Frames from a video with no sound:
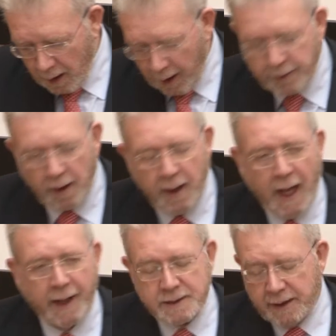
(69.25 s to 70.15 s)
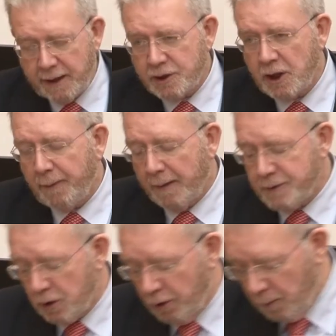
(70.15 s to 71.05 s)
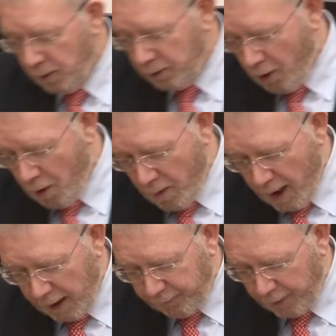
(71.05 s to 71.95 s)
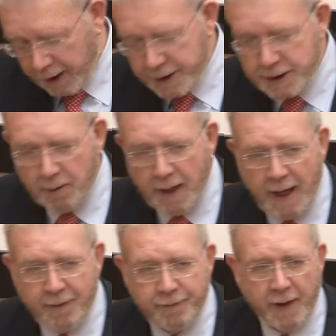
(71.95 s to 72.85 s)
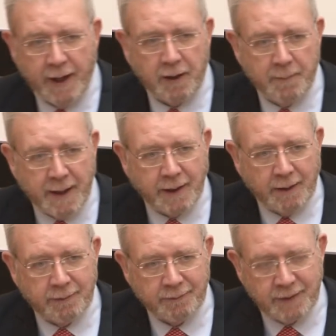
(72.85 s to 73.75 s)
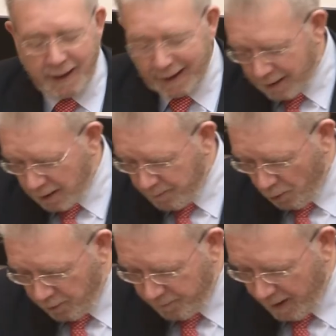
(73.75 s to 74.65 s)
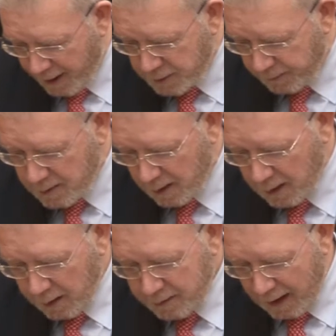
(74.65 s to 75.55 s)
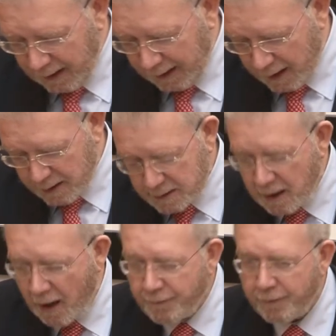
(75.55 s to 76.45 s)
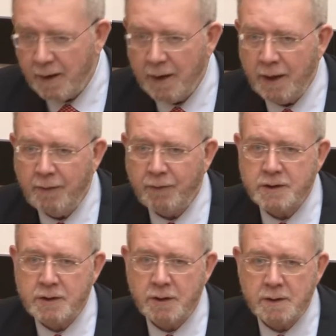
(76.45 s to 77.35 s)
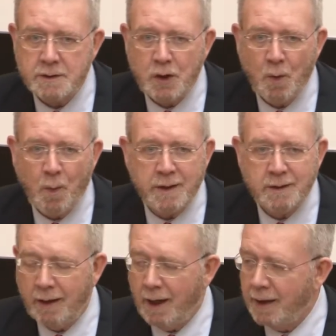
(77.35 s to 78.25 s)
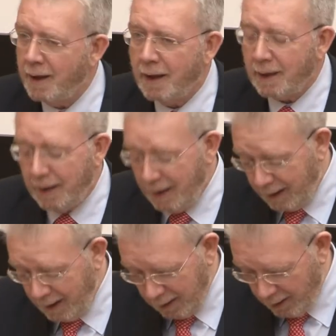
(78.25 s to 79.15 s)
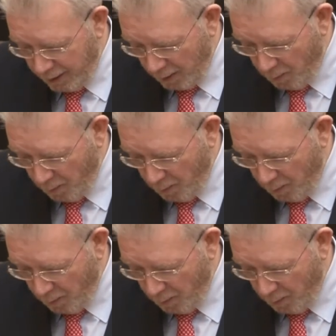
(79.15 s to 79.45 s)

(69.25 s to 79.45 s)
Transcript: Under Alan's leadership, I'm sure you will grow and flourish. You have a committed, dedicated board of management, dedicated staff. You've got students who want to learn and are clearly learning